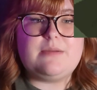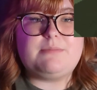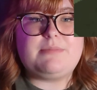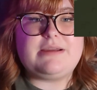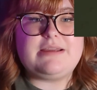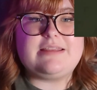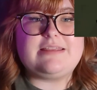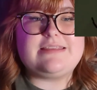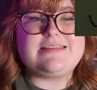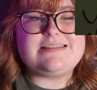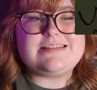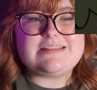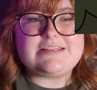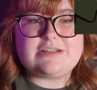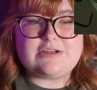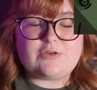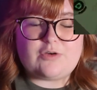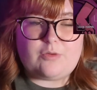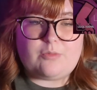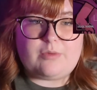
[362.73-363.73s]
But this is an
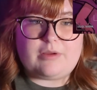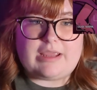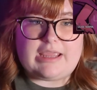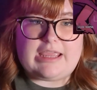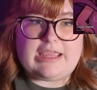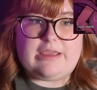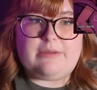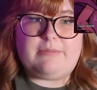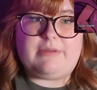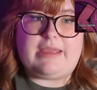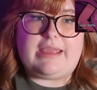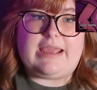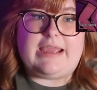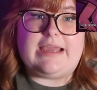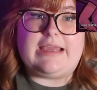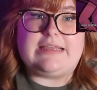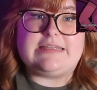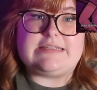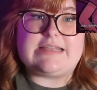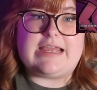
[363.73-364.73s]
adorable game
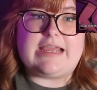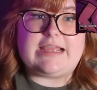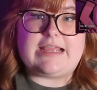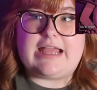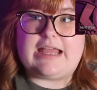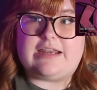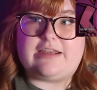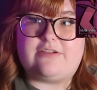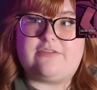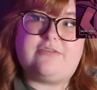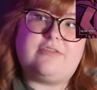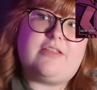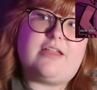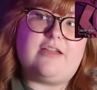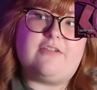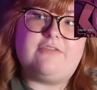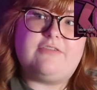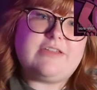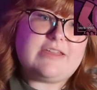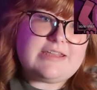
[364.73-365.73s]
and I kind of
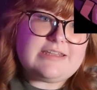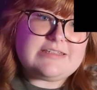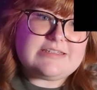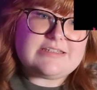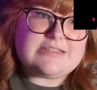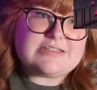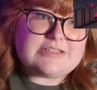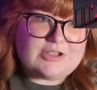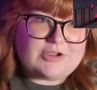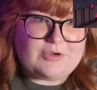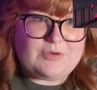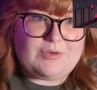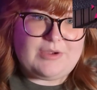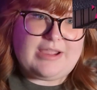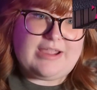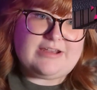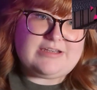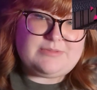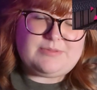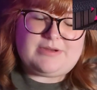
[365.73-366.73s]
love it, so I
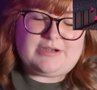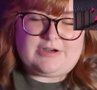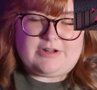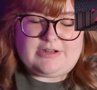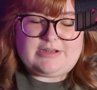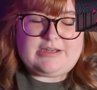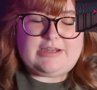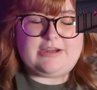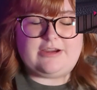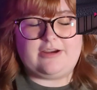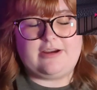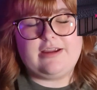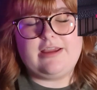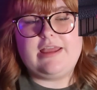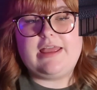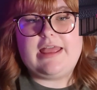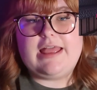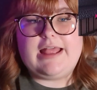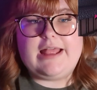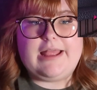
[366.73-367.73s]
had to put it on here.
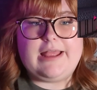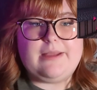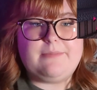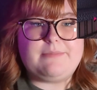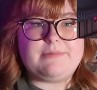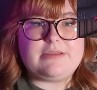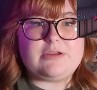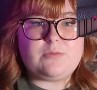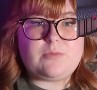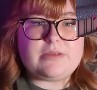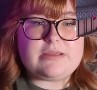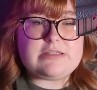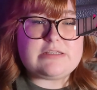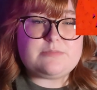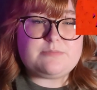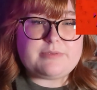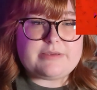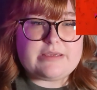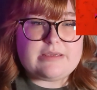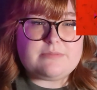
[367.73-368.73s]
You play as
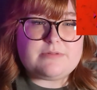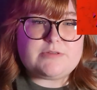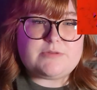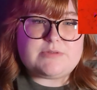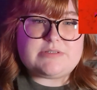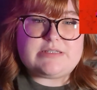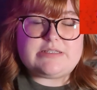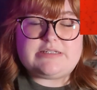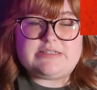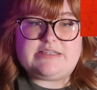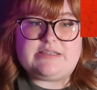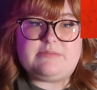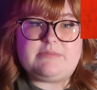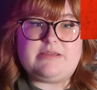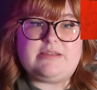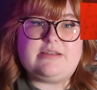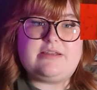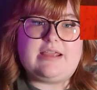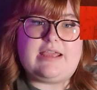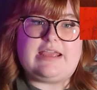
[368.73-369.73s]
Beebs, who's a
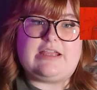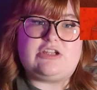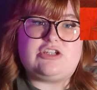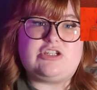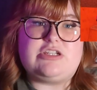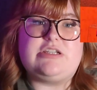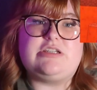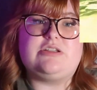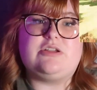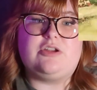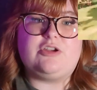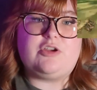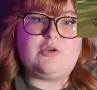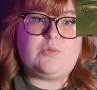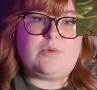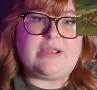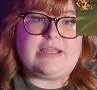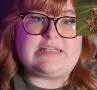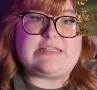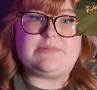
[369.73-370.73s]
demon, and she is on her
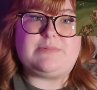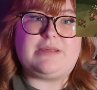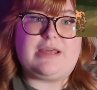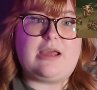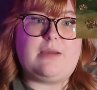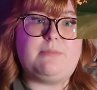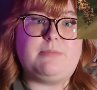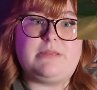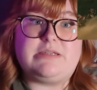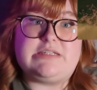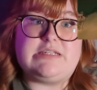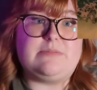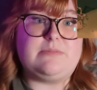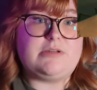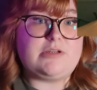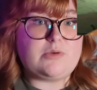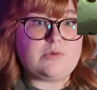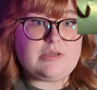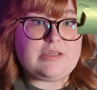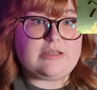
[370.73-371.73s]
way to become the Demon
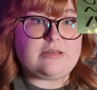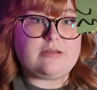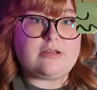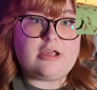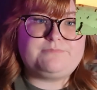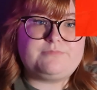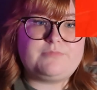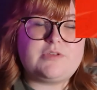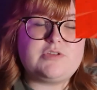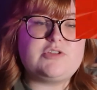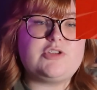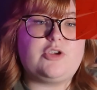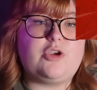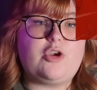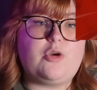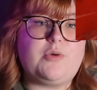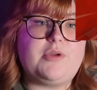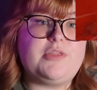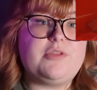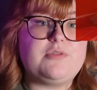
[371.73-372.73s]
Queen. So you're
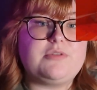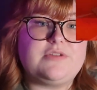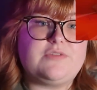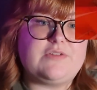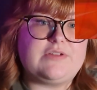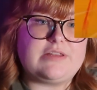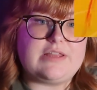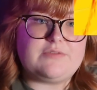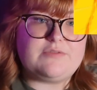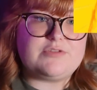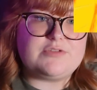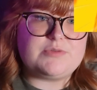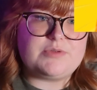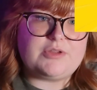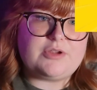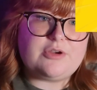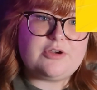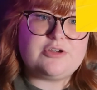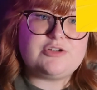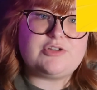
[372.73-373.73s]
going through different levels with
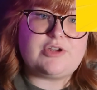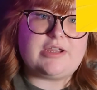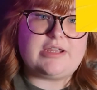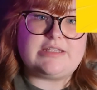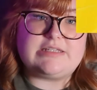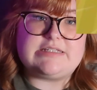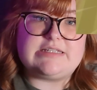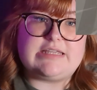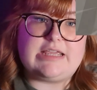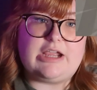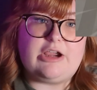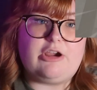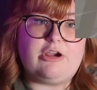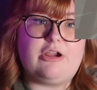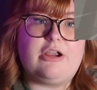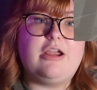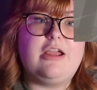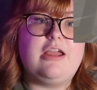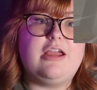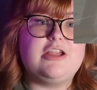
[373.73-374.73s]
her, trying to get
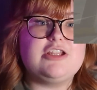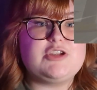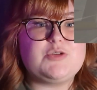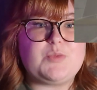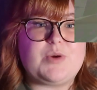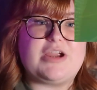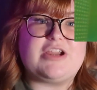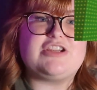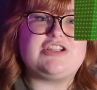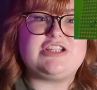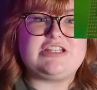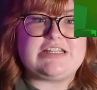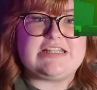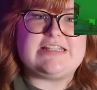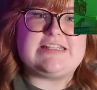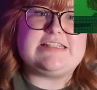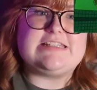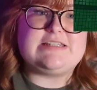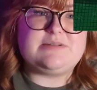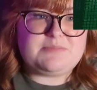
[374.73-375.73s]
her to where she
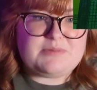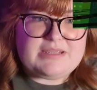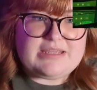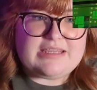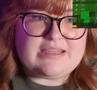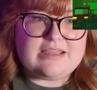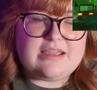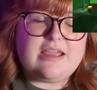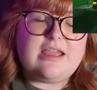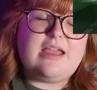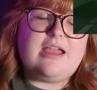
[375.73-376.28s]
needs to be.